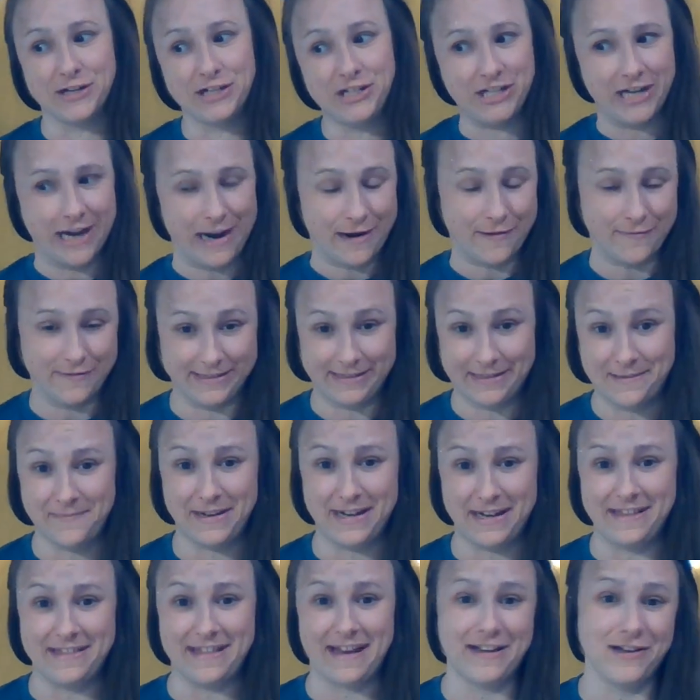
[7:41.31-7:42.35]
share it with
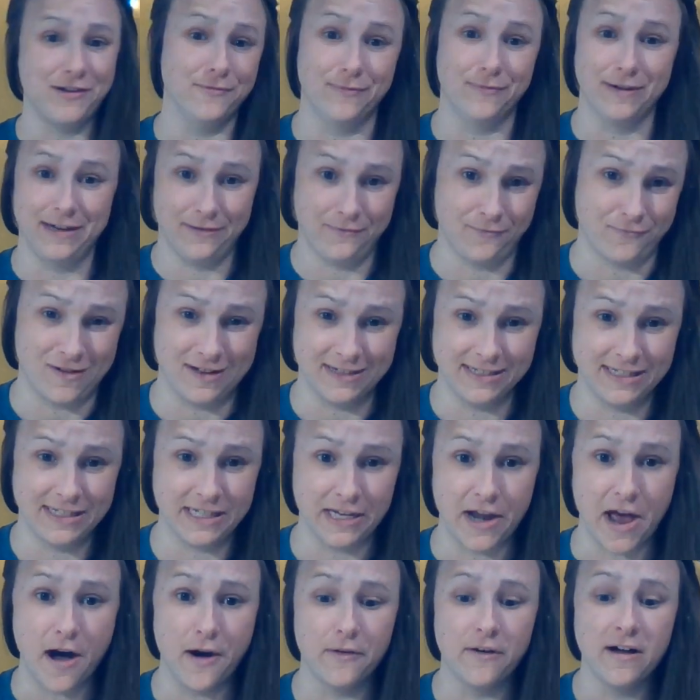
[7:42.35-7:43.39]
somebody that you wouldn't want to
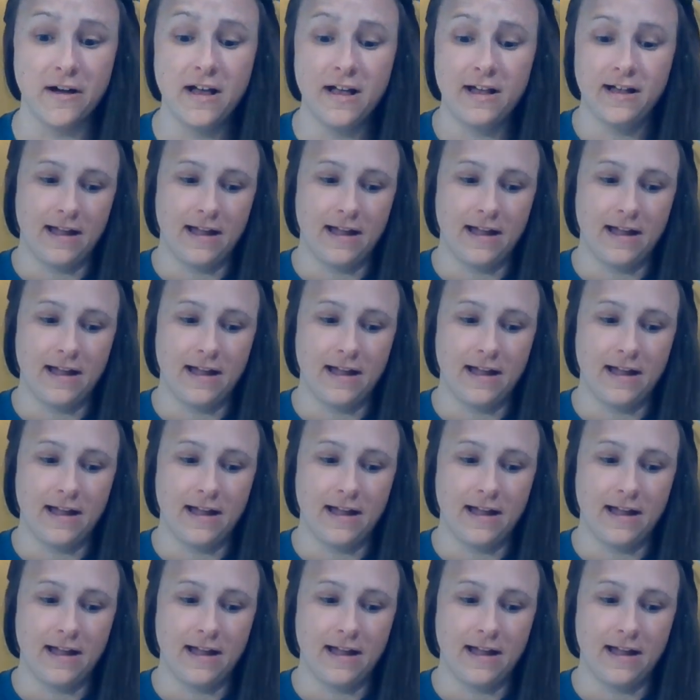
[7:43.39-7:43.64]
know.